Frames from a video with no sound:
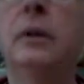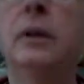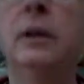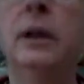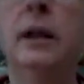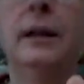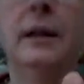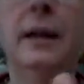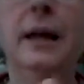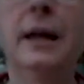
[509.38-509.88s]

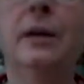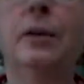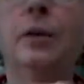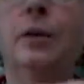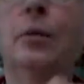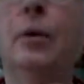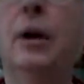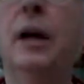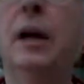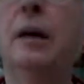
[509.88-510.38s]
Lily &
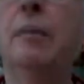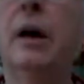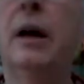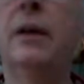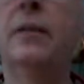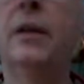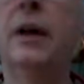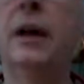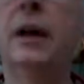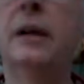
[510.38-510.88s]
Cream, I
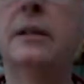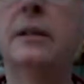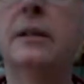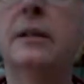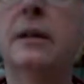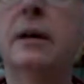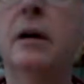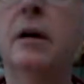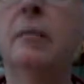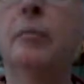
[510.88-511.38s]
think, is
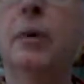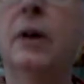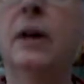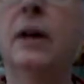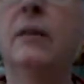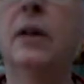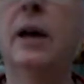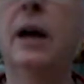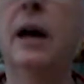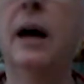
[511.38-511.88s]
the company
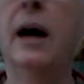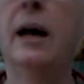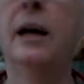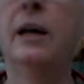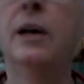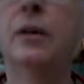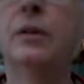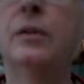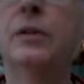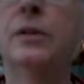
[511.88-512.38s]
that I
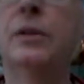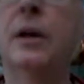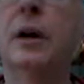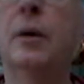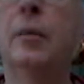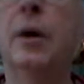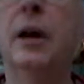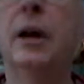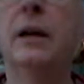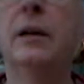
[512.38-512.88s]
use, and
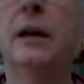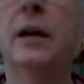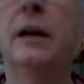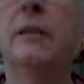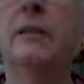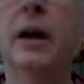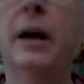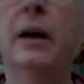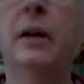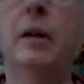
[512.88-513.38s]
they're readily
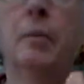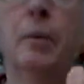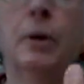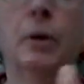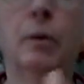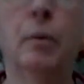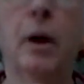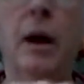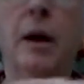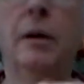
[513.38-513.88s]

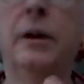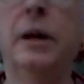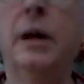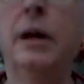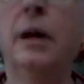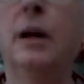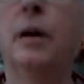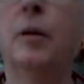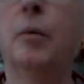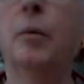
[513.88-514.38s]
available around
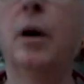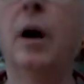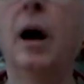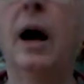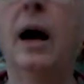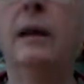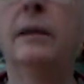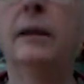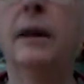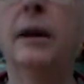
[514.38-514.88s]
here where
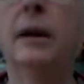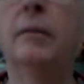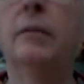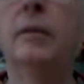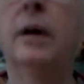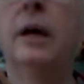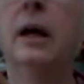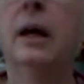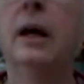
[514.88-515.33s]
I live,